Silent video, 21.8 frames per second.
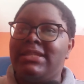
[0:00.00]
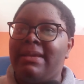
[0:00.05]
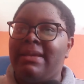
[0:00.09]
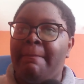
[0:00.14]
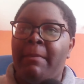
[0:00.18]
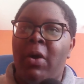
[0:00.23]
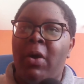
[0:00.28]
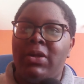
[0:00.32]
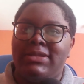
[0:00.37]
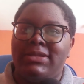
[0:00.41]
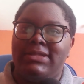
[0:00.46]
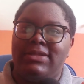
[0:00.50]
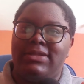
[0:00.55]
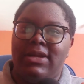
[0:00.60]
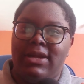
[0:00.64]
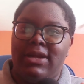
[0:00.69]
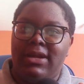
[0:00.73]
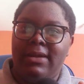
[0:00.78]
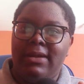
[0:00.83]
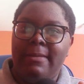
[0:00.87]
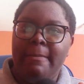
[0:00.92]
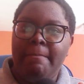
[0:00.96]
he's a
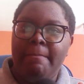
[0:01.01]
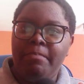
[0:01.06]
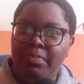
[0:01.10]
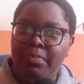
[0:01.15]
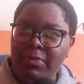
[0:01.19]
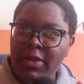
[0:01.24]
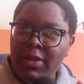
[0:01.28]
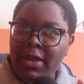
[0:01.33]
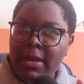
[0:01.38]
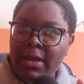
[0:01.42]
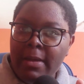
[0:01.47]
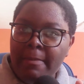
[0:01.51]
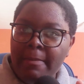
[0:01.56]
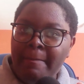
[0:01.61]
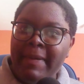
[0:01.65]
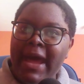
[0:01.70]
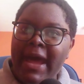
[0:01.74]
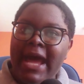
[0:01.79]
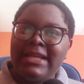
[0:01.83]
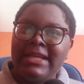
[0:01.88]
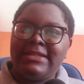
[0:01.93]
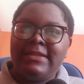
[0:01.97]
monster.
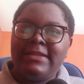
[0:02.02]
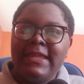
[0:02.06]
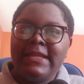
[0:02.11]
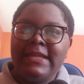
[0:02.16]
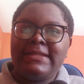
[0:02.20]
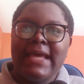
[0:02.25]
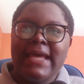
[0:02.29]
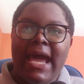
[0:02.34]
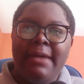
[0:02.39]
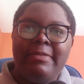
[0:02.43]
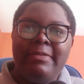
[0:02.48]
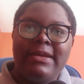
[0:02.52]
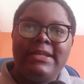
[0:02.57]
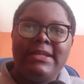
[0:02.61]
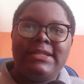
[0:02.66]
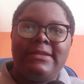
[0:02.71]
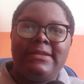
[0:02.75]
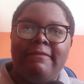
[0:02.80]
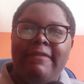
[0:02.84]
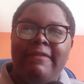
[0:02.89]
But as this happens,